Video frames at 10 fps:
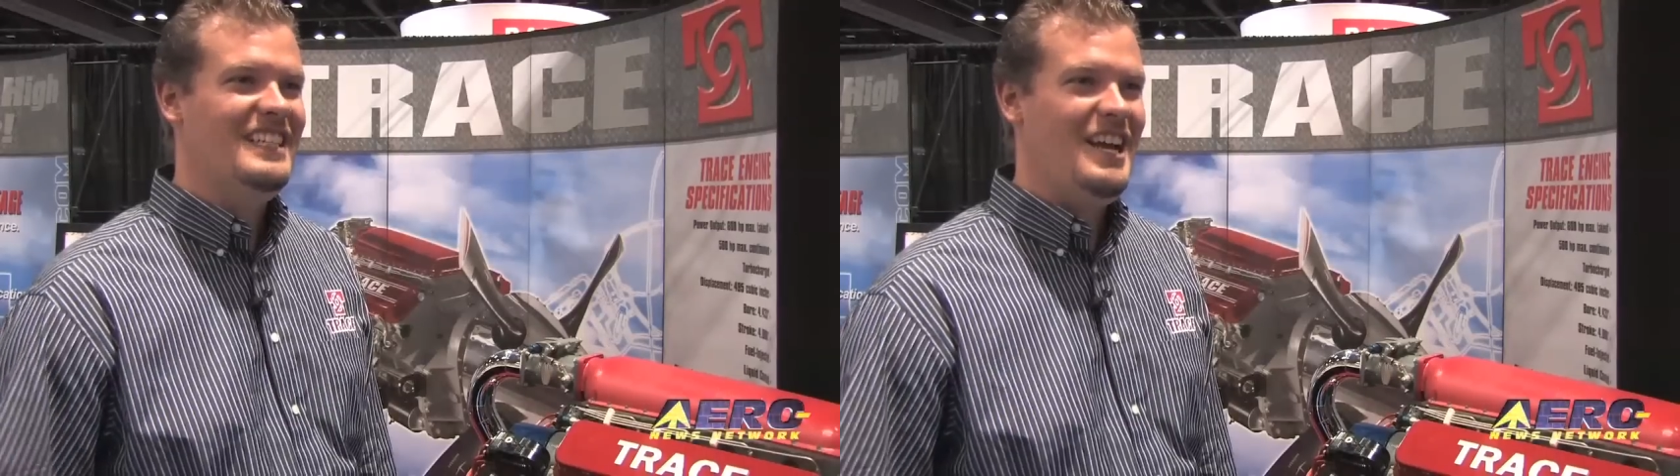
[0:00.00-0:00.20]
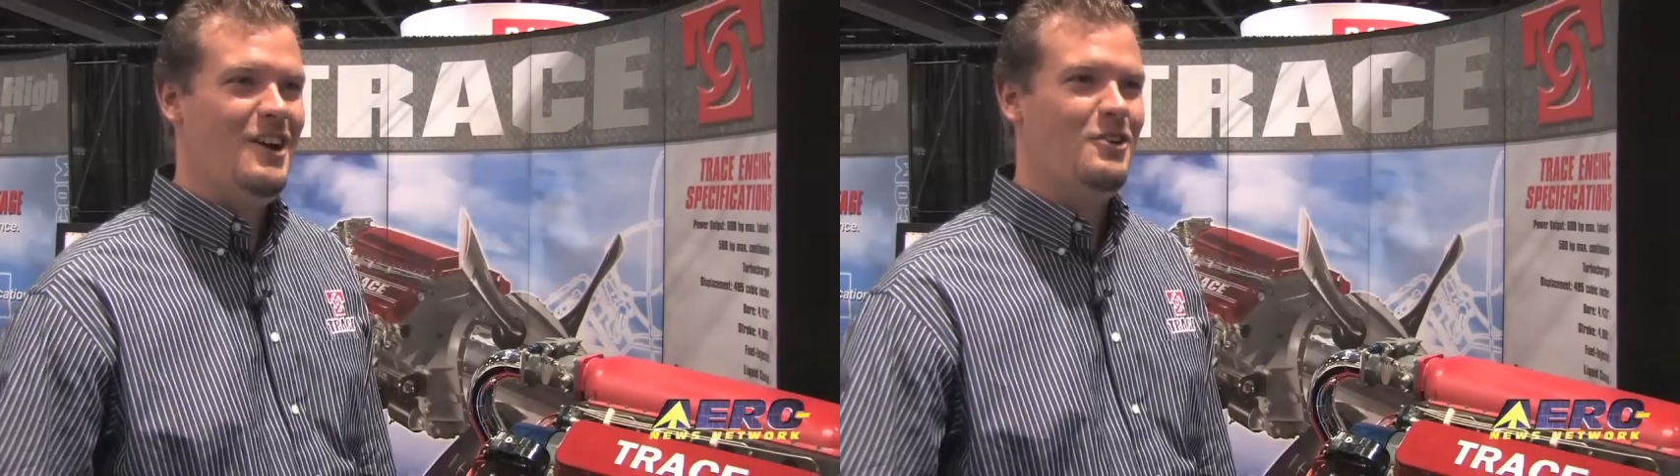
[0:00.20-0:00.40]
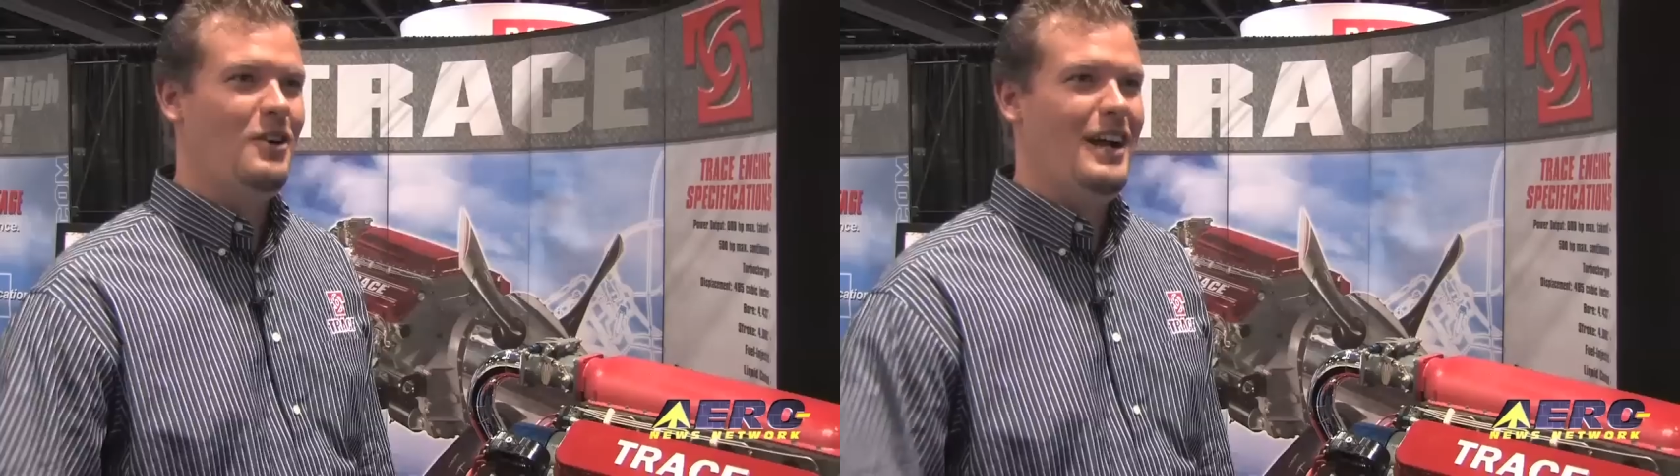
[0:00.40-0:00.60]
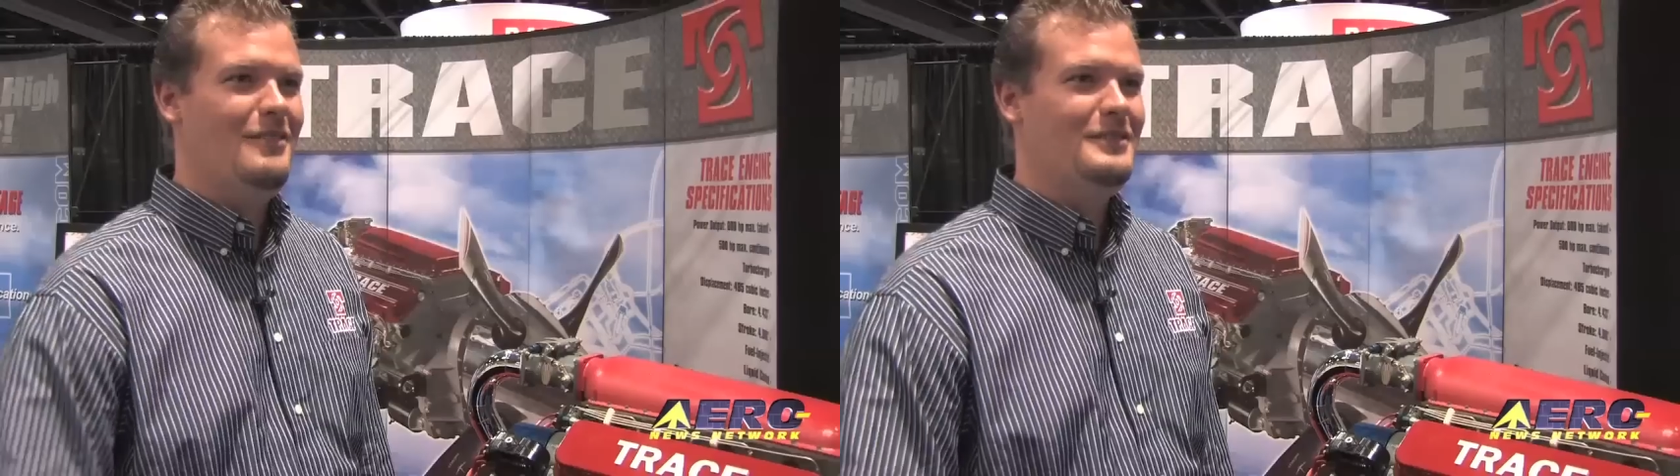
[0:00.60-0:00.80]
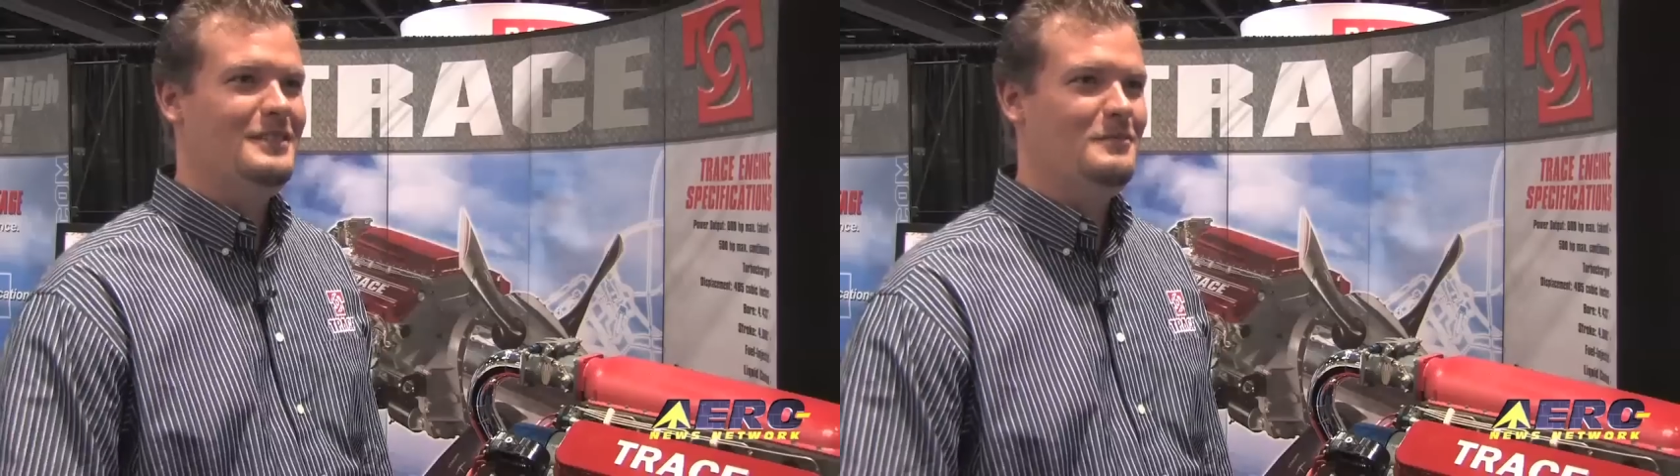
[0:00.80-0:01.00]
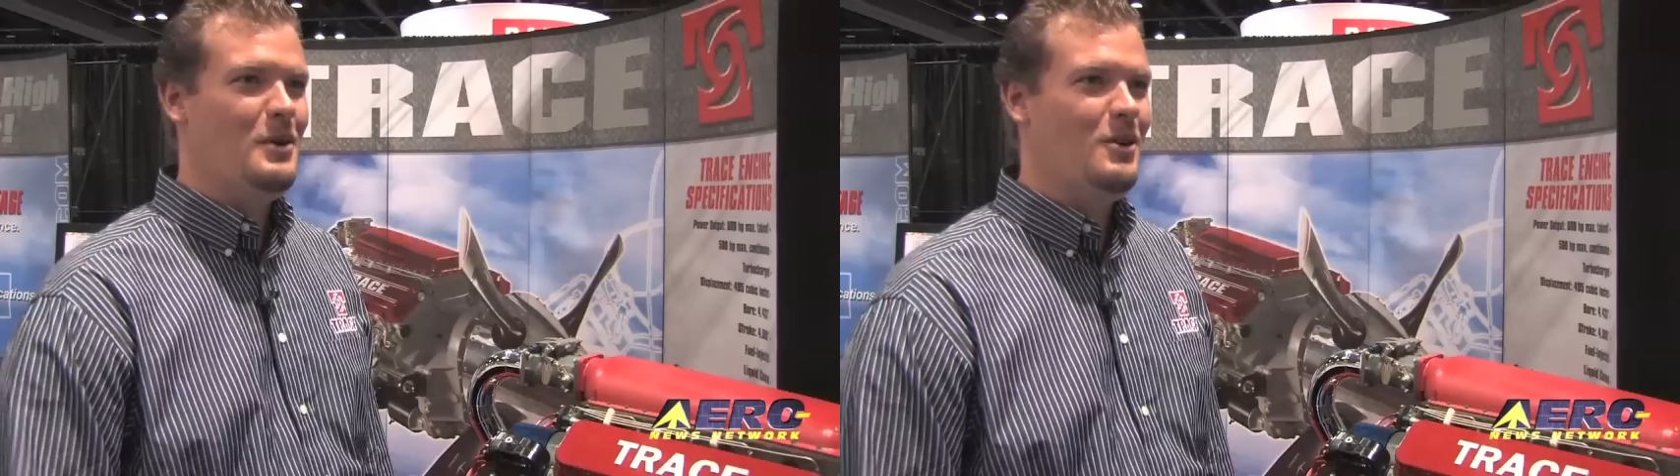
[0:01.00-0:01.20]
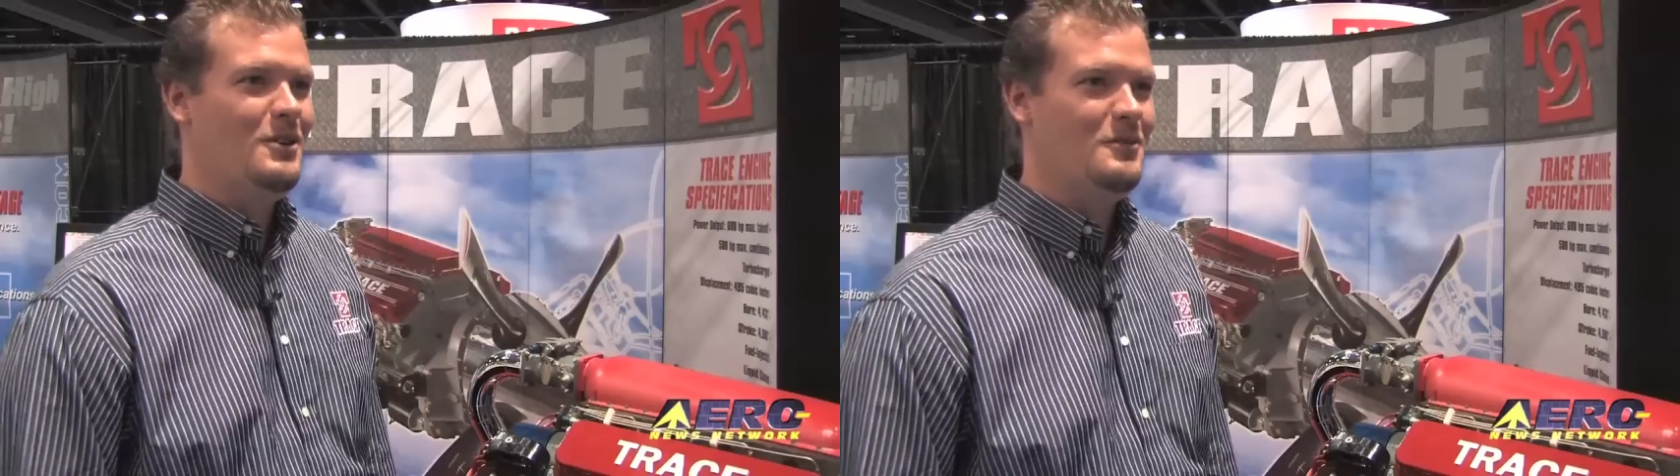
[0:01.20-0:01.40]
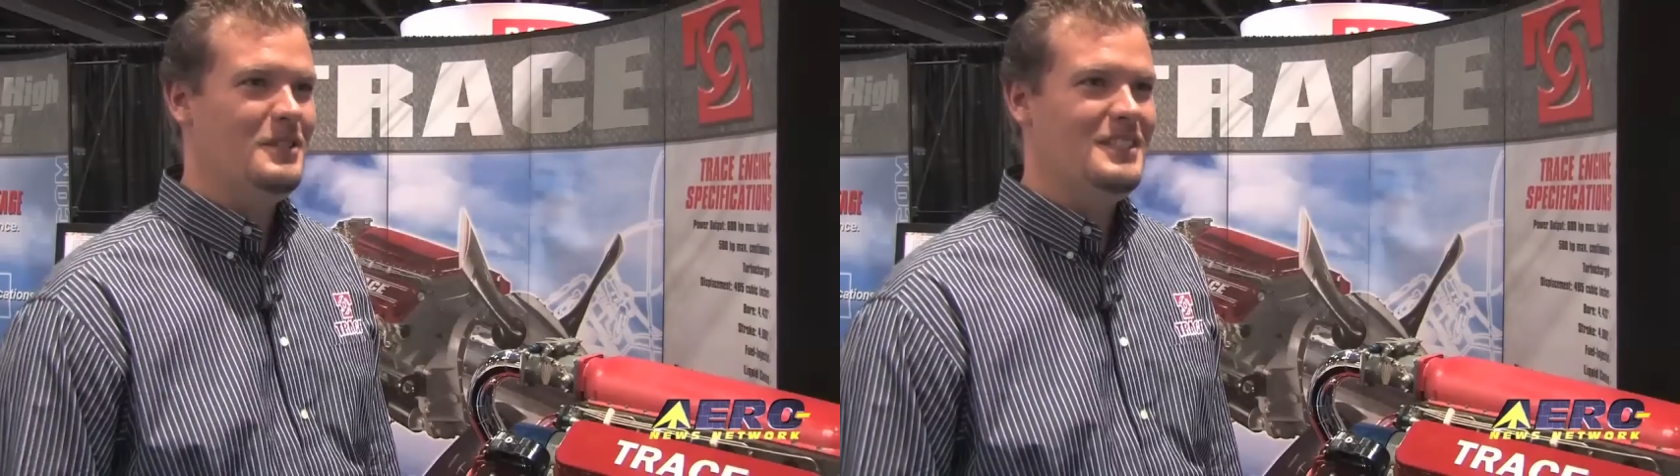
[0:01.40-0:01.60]
aircraft
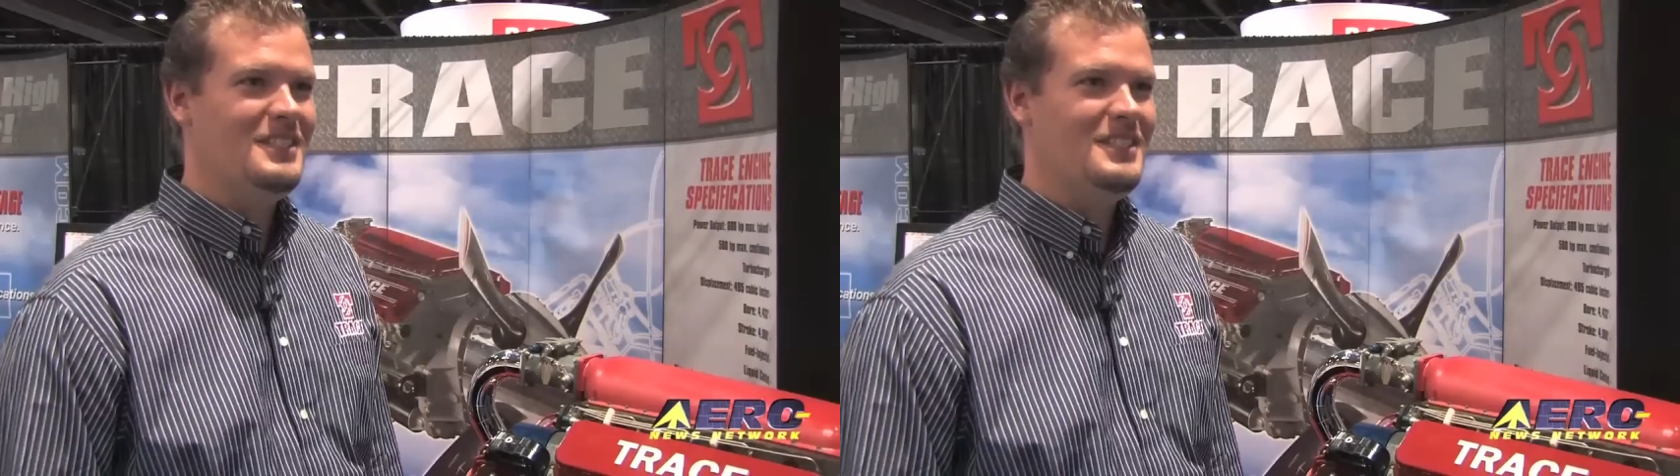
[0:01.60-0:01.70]
partnered with.